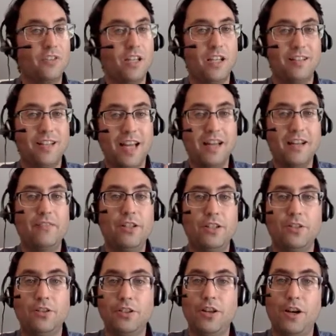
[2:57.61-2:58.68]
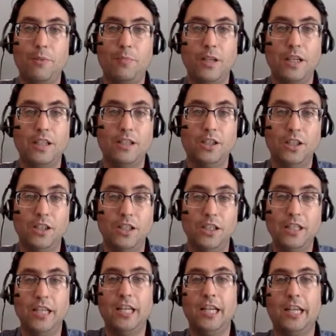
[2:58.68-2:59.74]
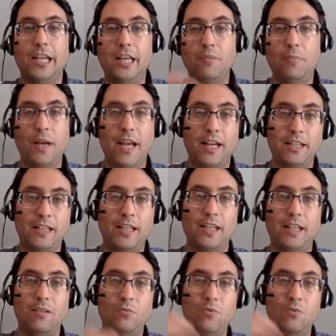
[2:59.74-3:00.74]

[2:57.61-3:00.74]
and that inventory not being good impact in